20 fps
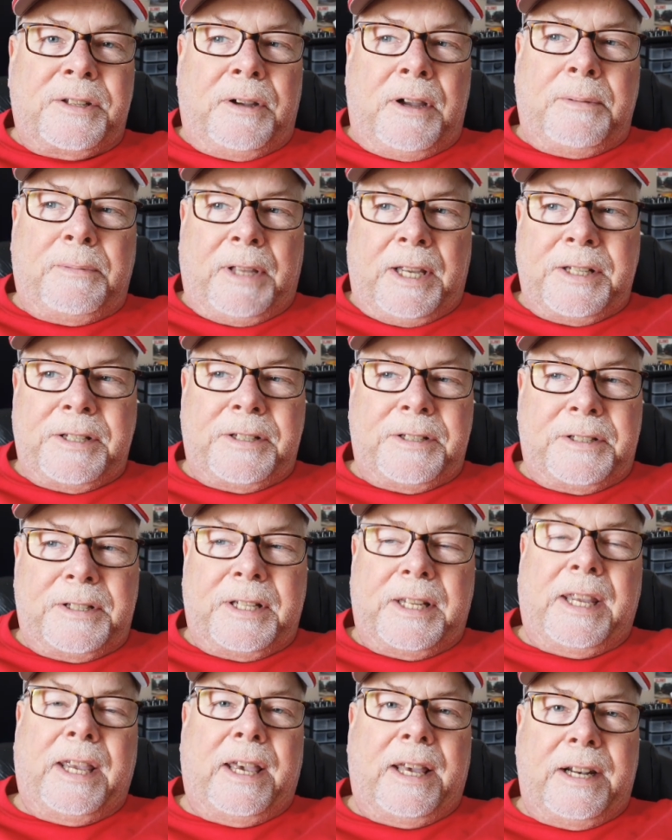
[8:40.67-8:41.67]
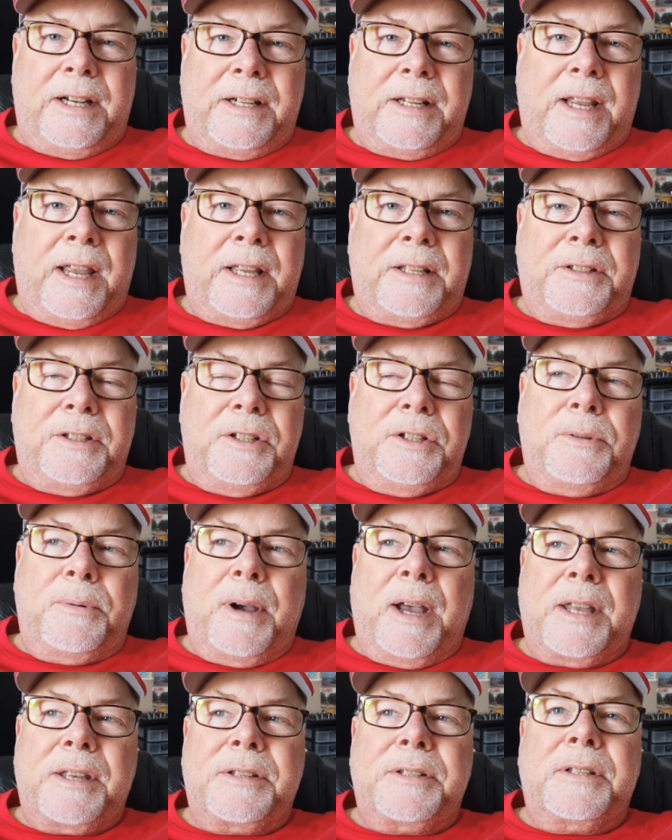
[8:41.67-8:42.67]
So I'm licensed in Canada and the
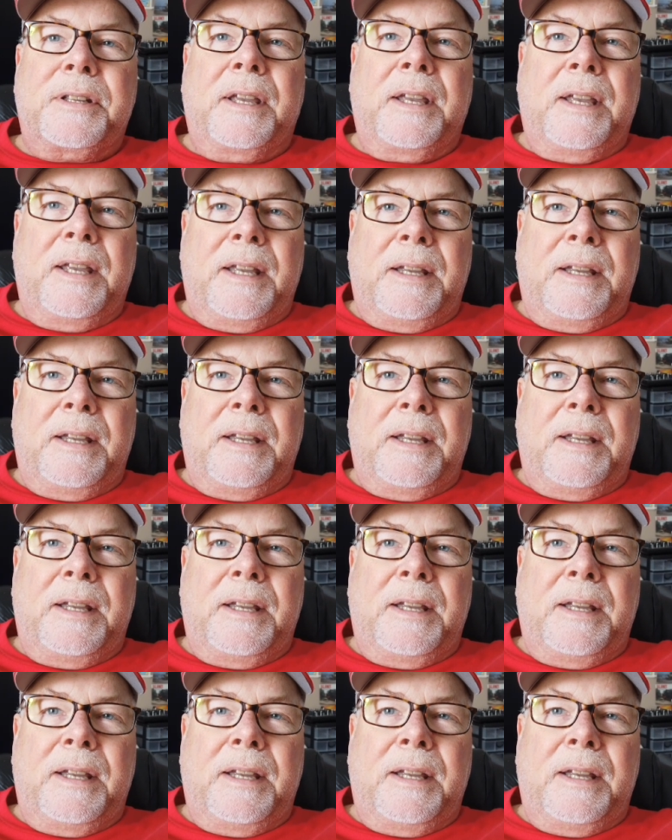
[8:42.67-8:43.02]
U.S.